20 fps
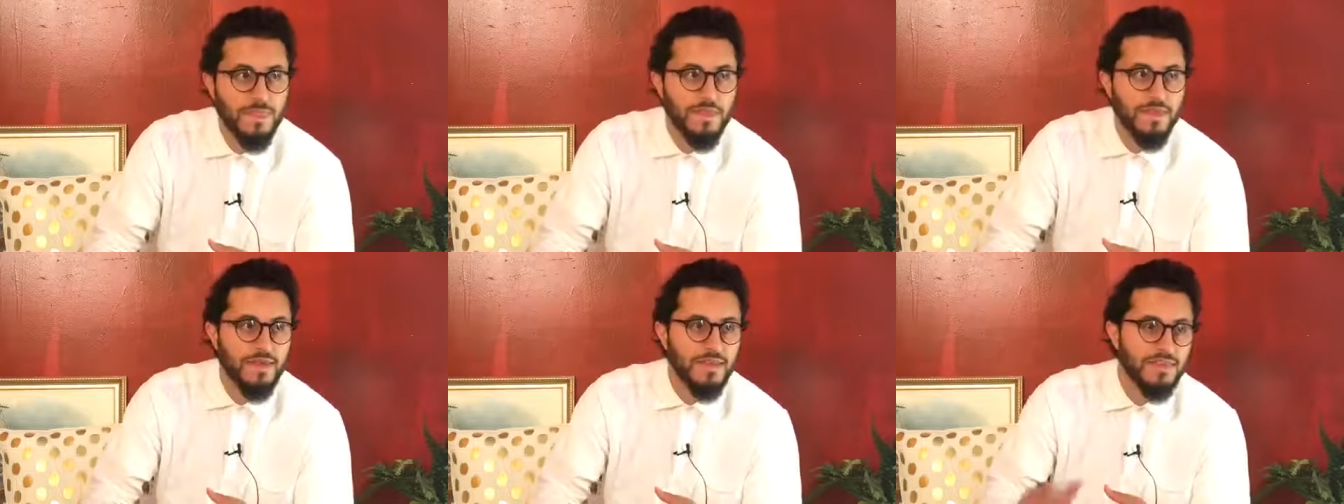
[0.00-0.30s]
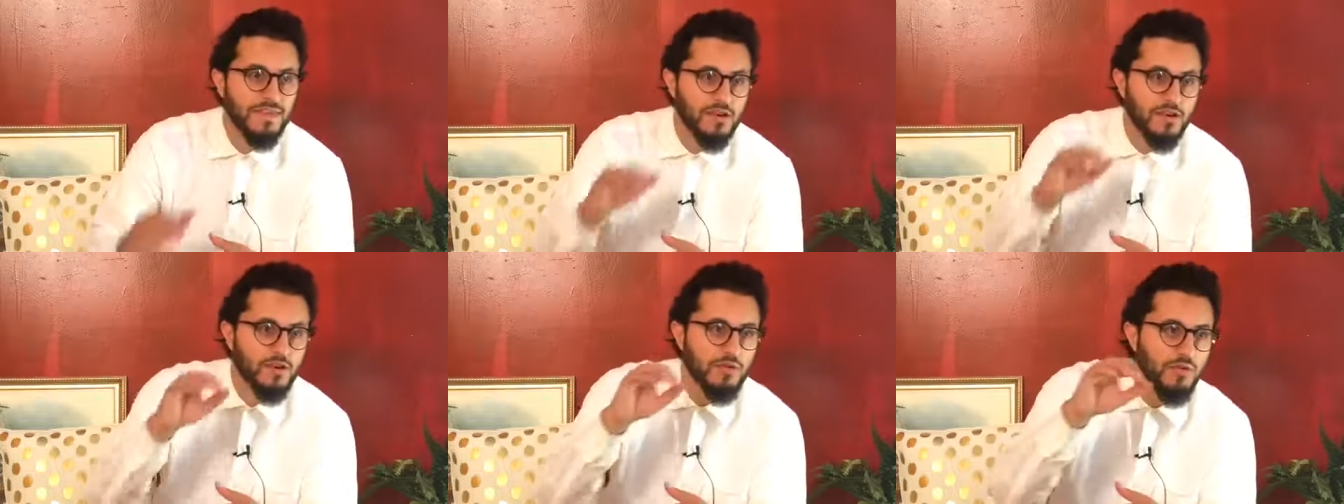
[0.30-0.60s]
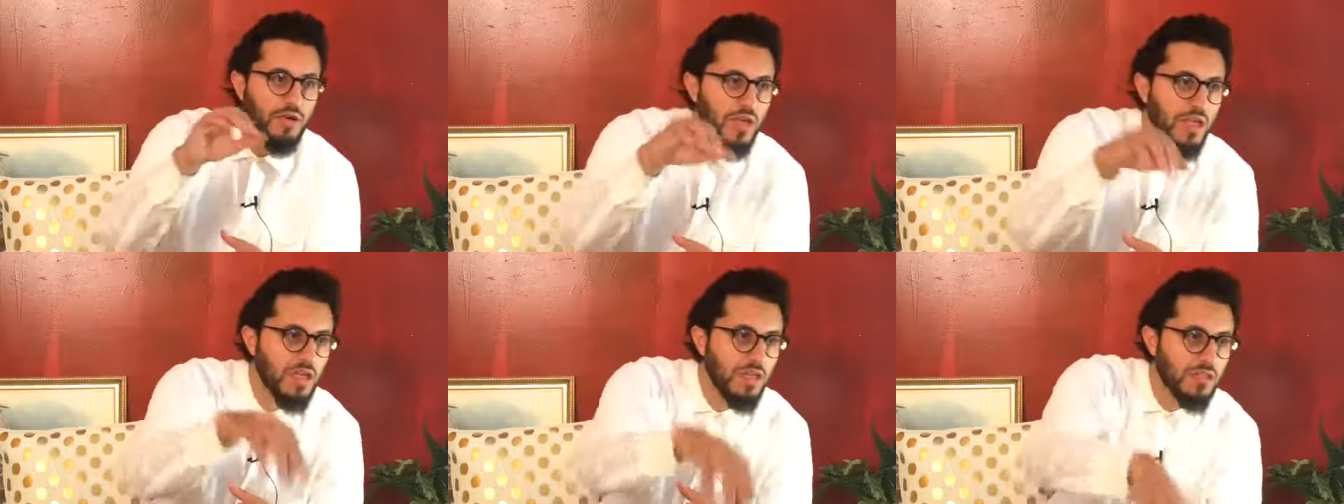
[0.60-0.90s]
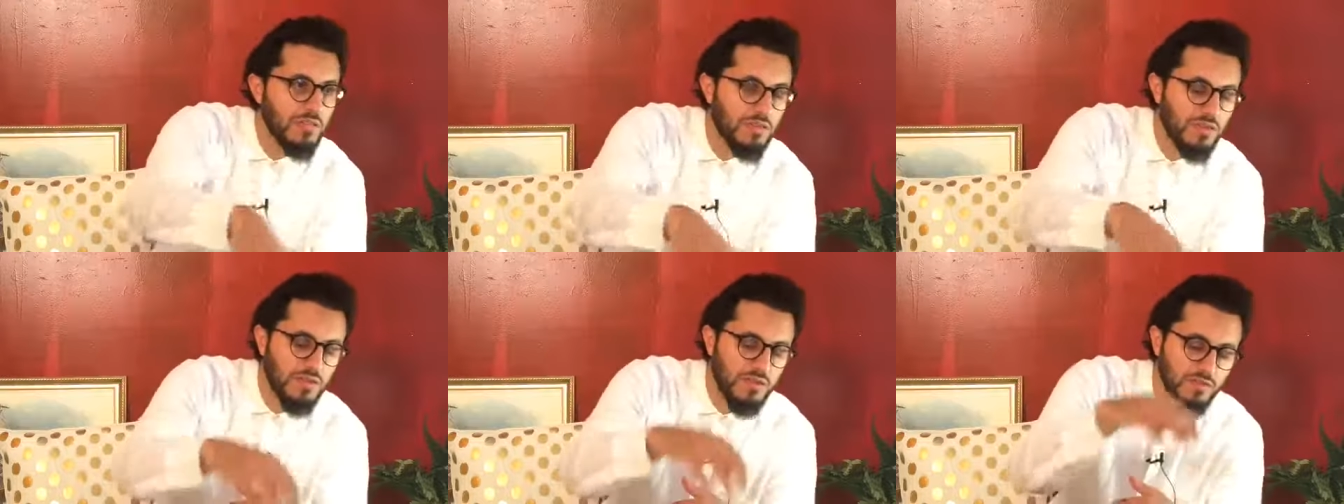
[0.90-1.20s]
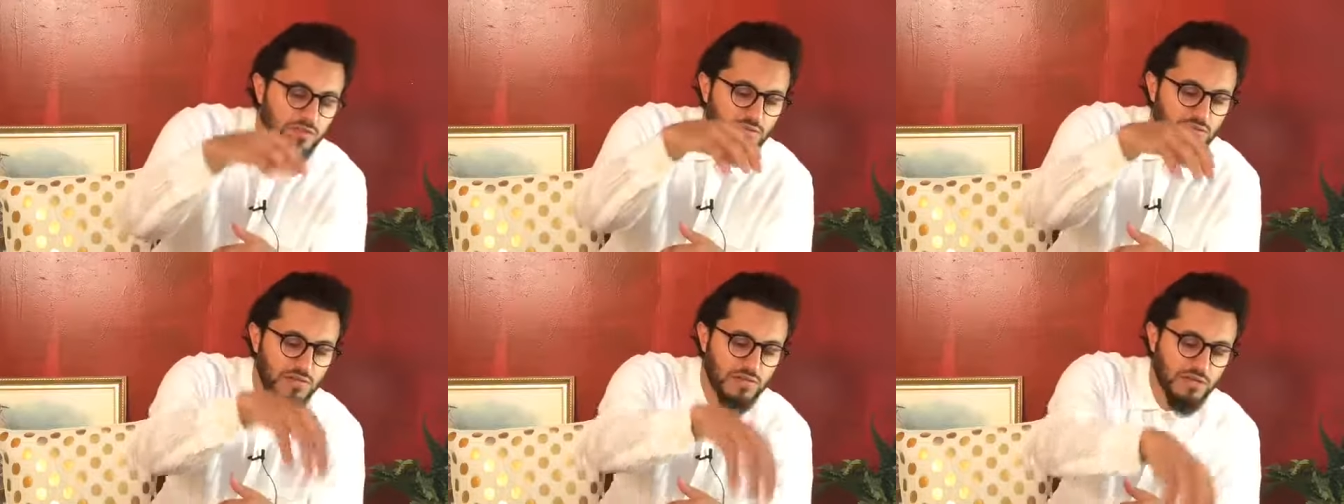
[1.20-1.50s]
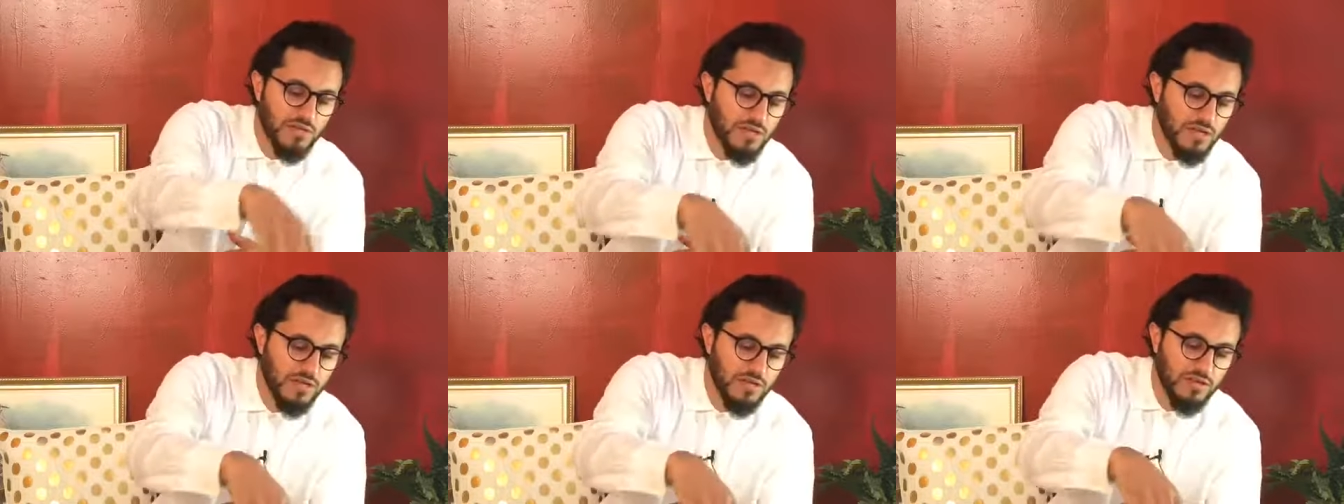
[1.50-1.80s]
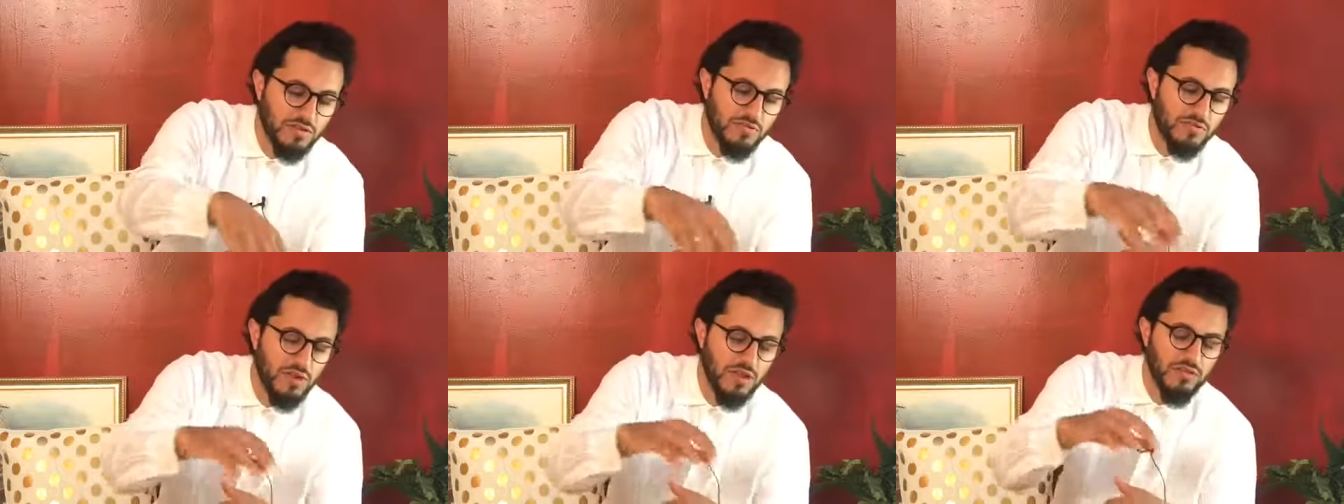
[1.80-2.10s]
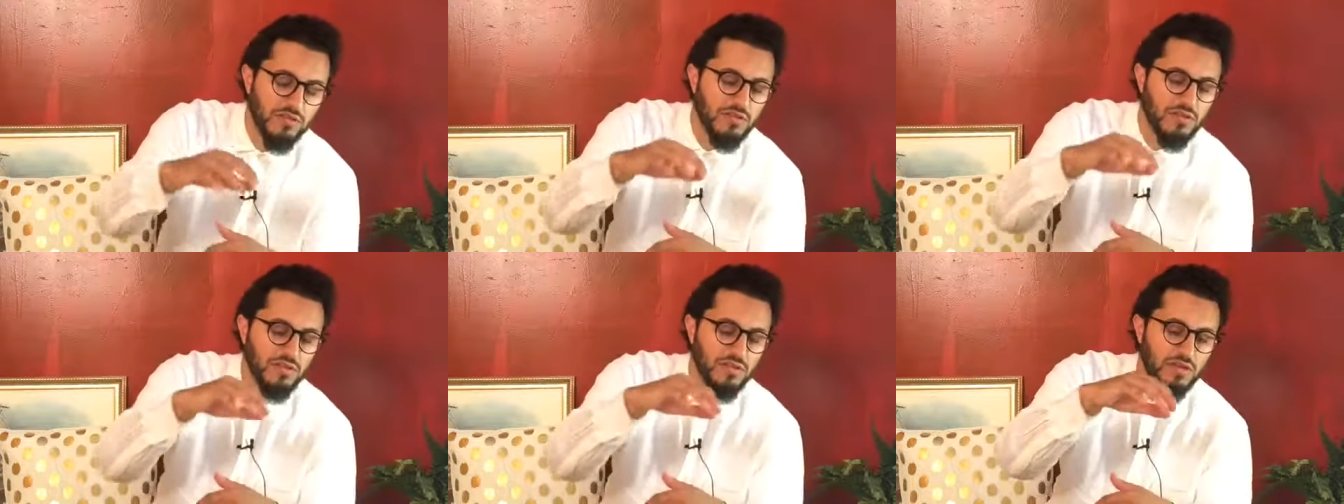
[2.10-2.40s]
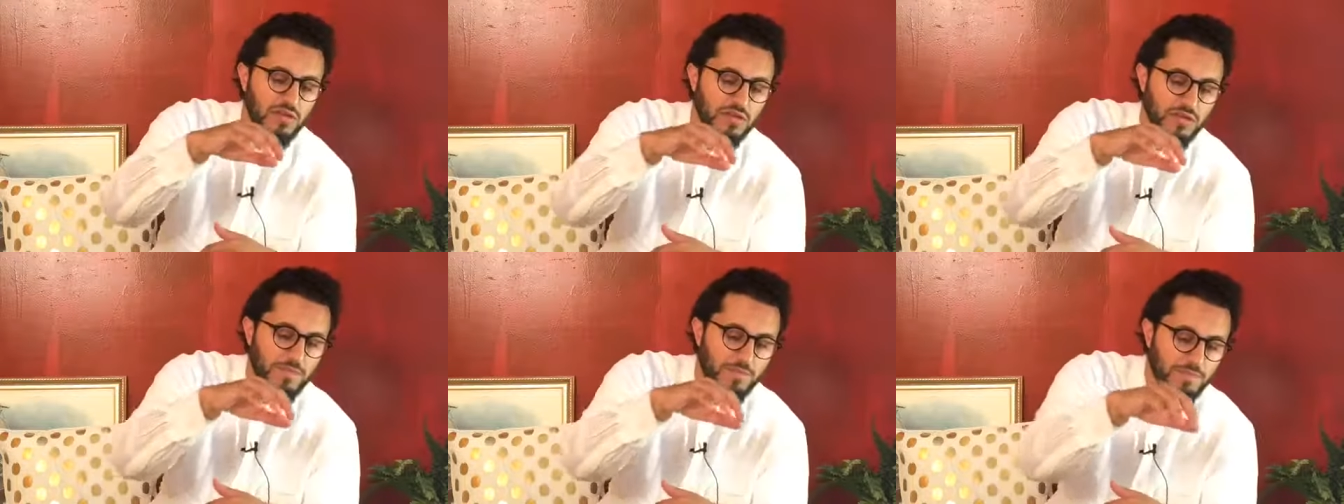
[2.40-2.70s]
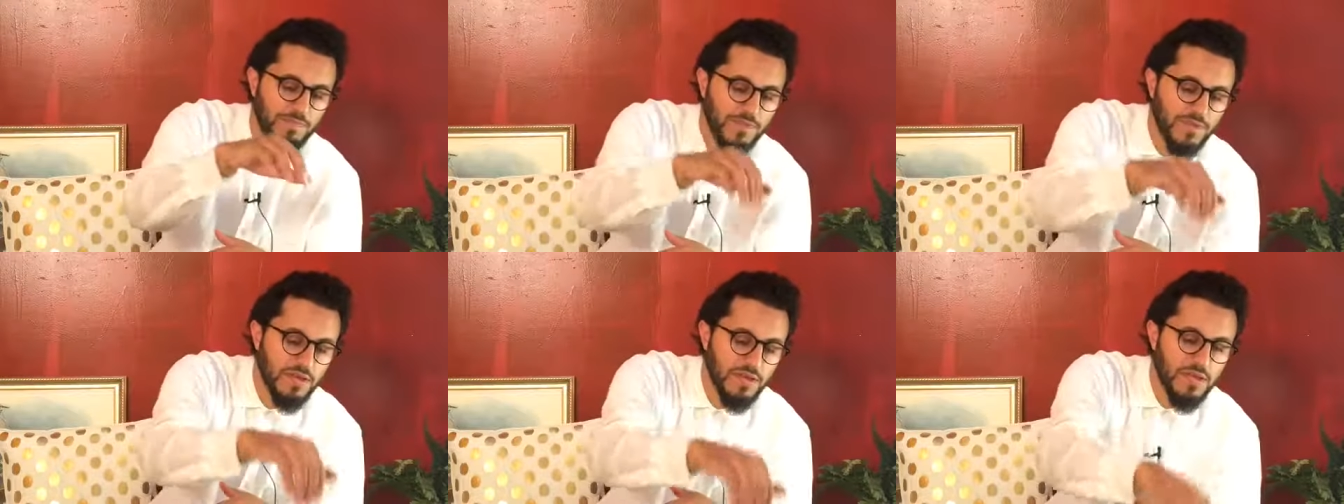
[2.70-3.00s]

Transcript: the crane, the, the not the crane, the um,